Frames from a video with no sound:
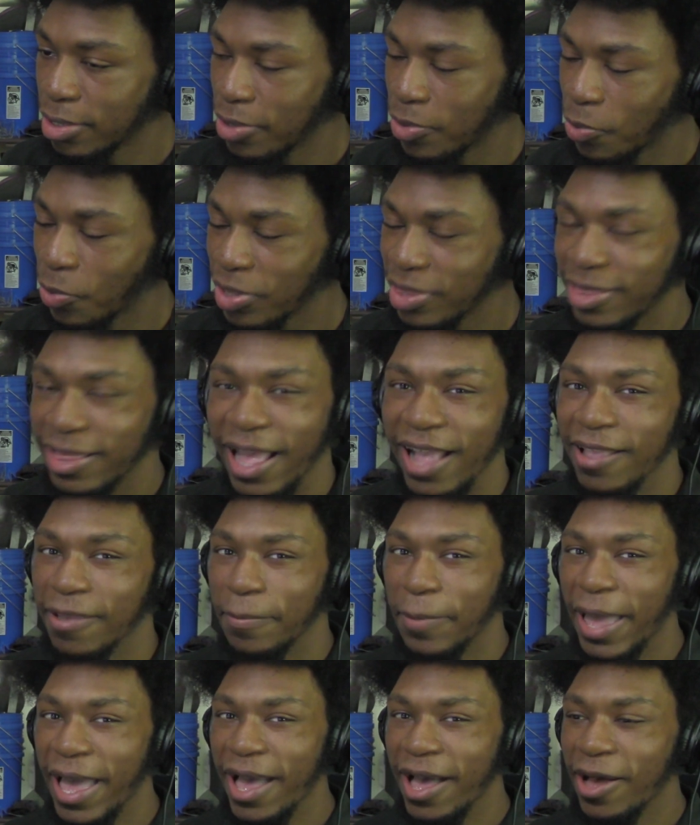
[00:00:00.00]
What's that
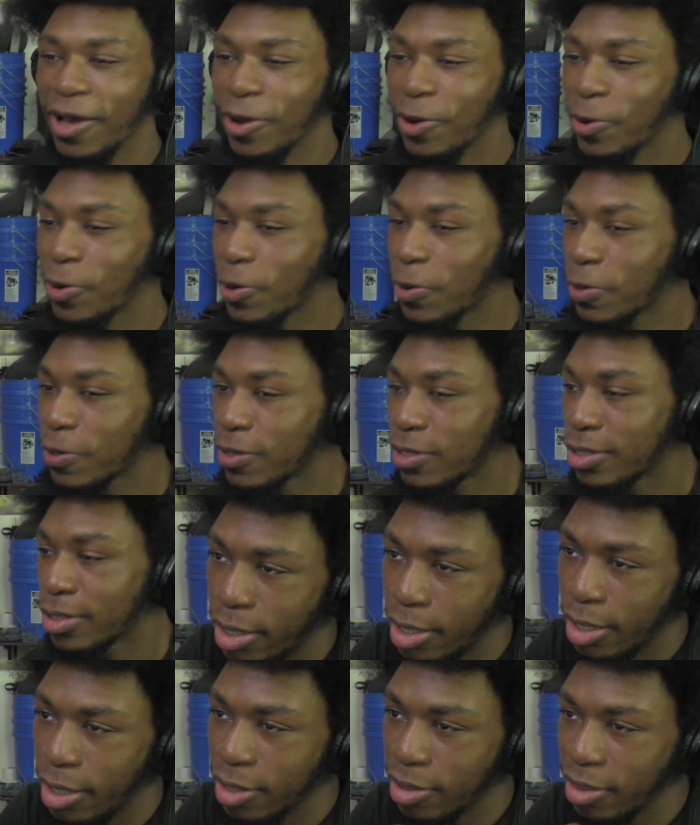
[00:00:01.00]
about?
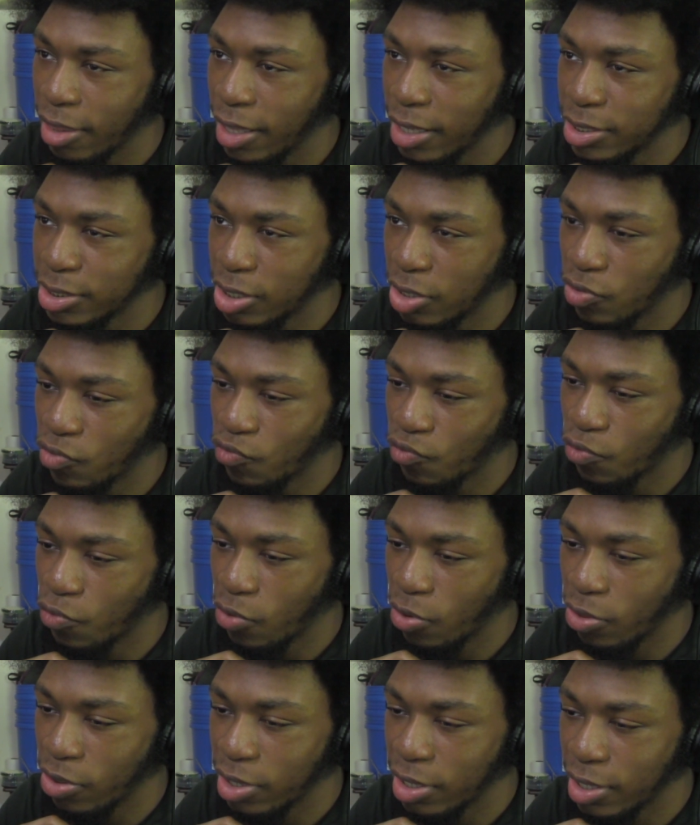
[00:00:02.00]
It's like she's
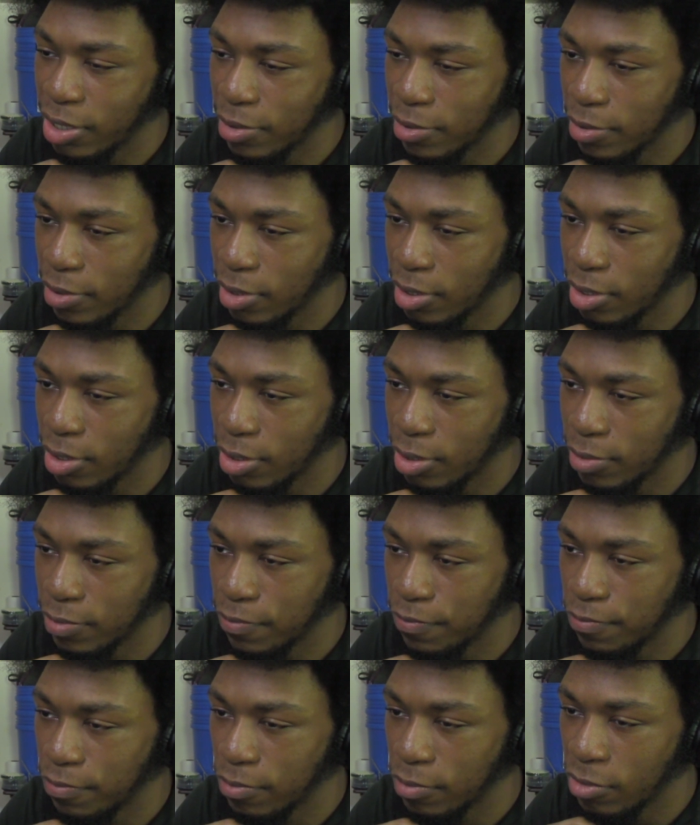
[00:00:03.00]
really...
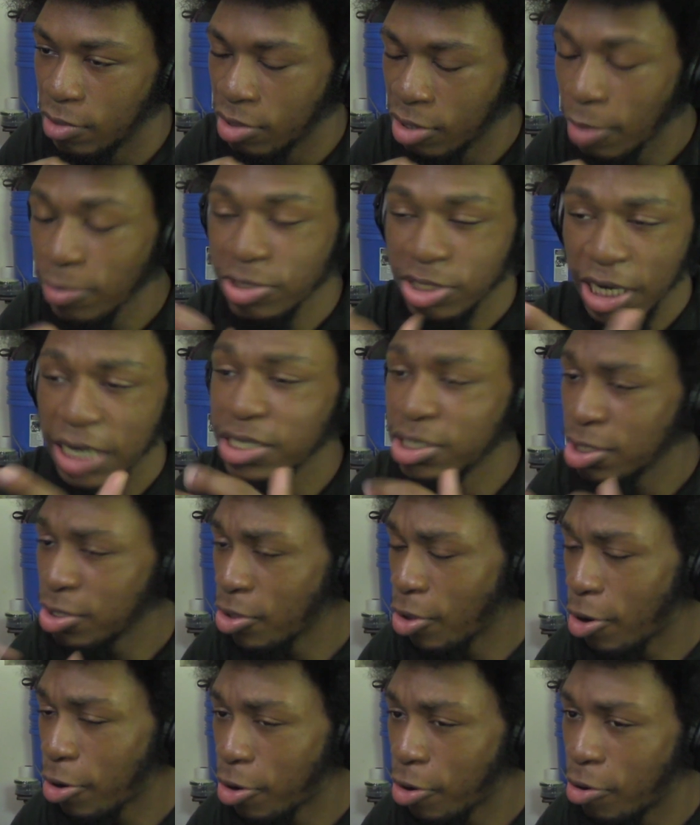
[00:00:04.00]
Some
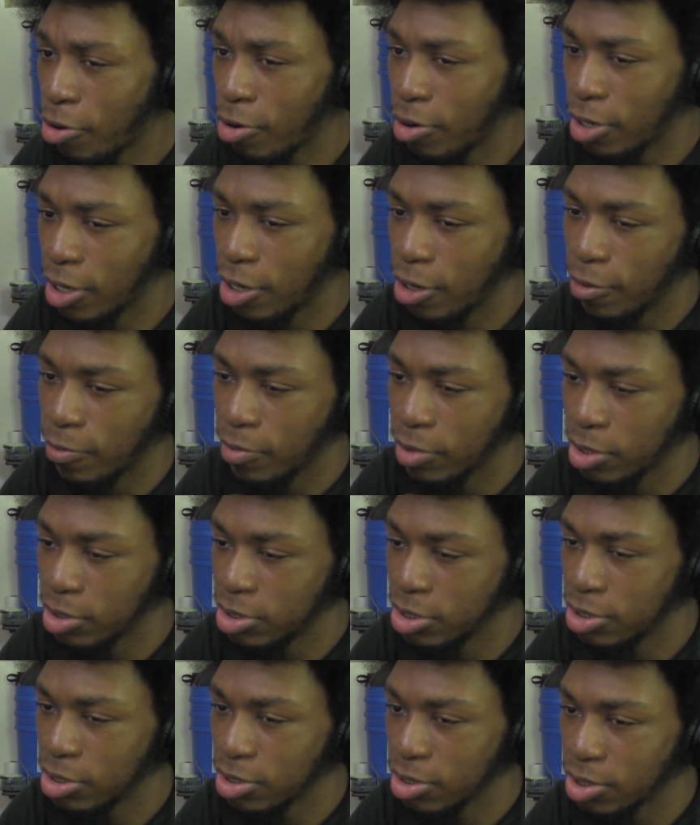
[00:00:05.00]
changes are occurring here, but
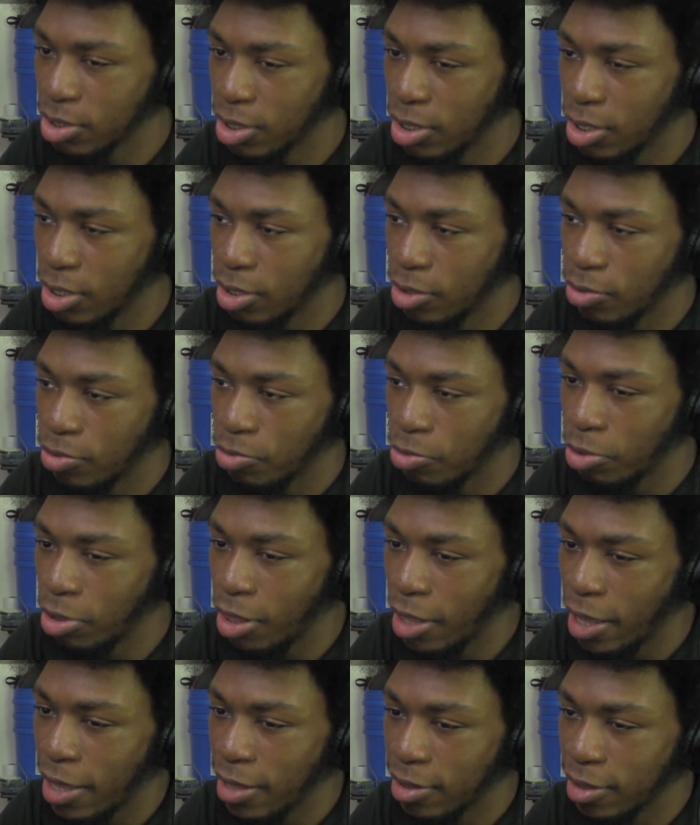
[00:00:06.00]
she's
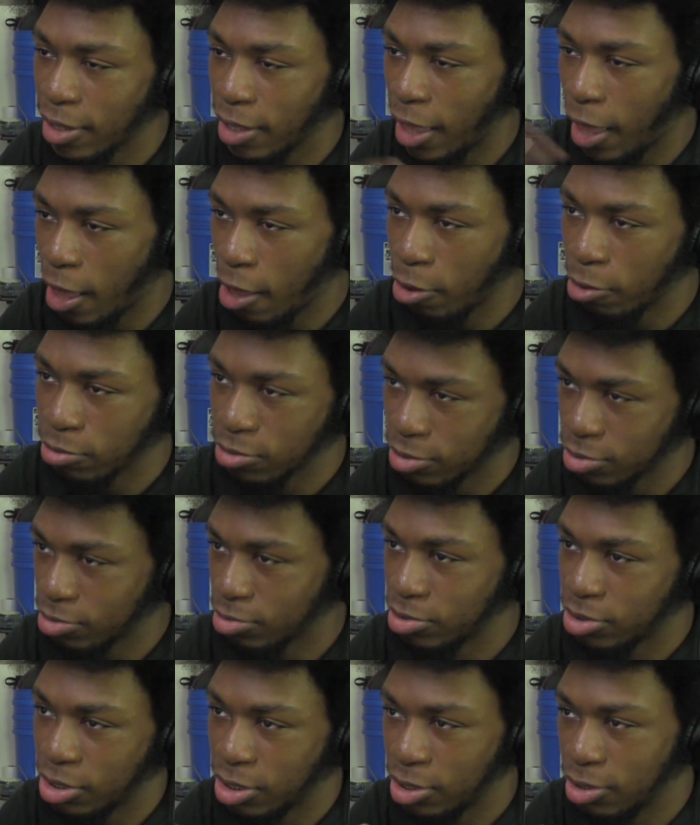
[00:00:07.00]
realizing how
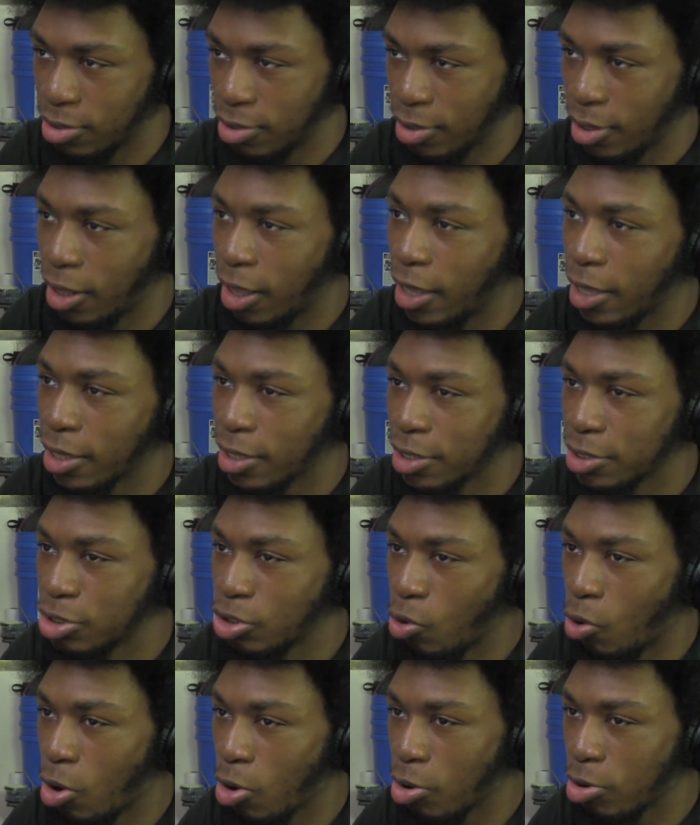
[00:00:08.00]
she's, like,
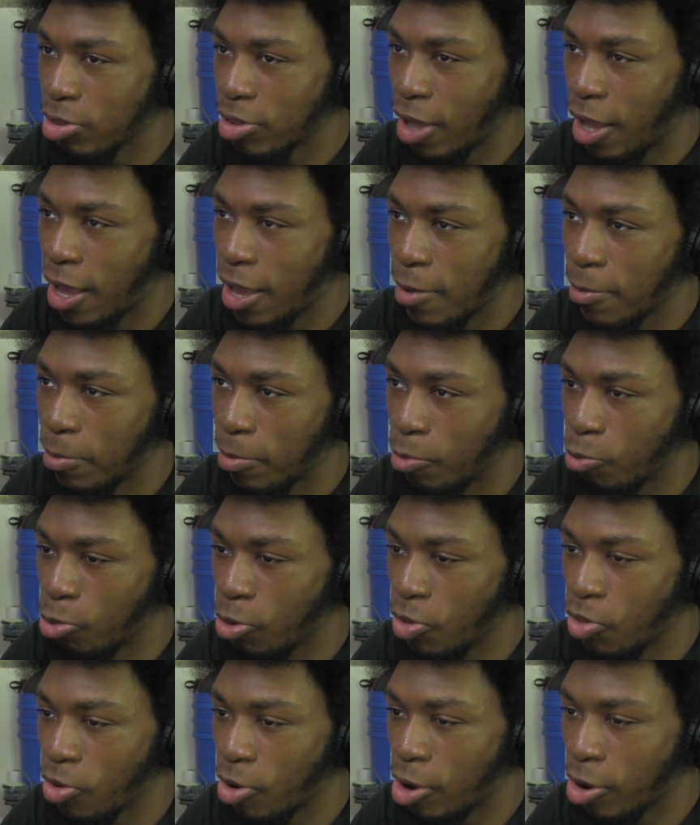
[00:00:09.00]
enjoying her time
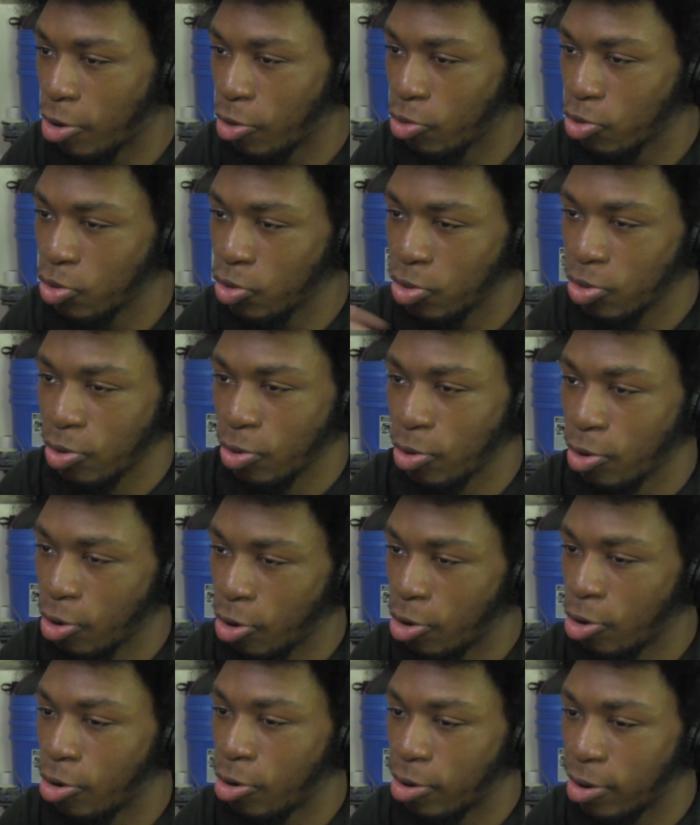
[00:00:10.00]
with her uncle due to
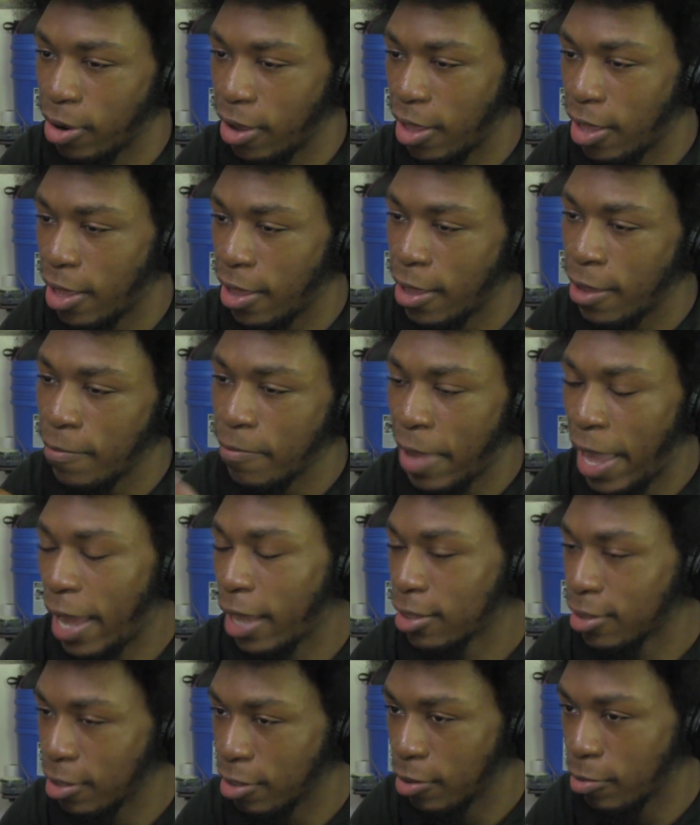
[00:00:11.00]
her
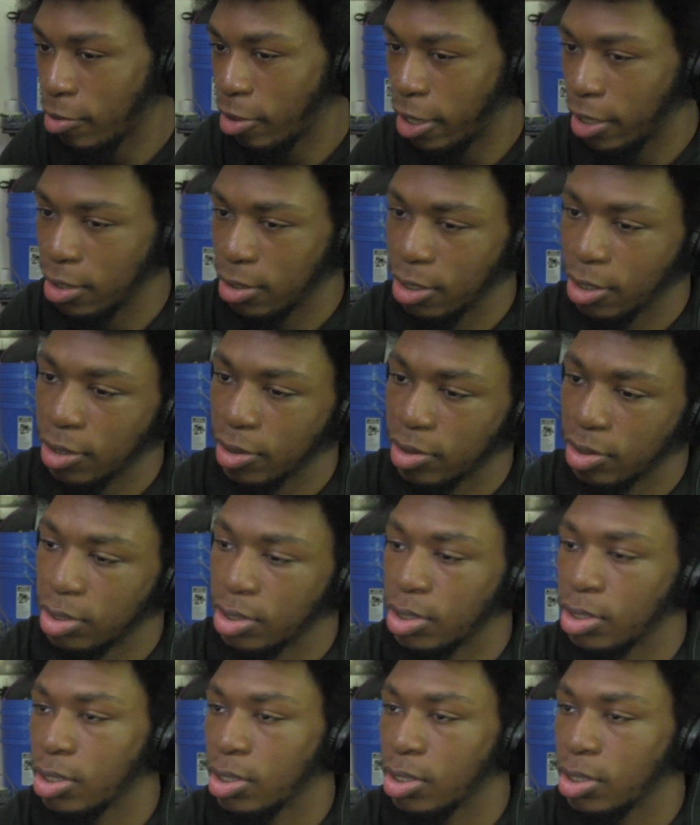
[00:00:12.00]
impacting him like this.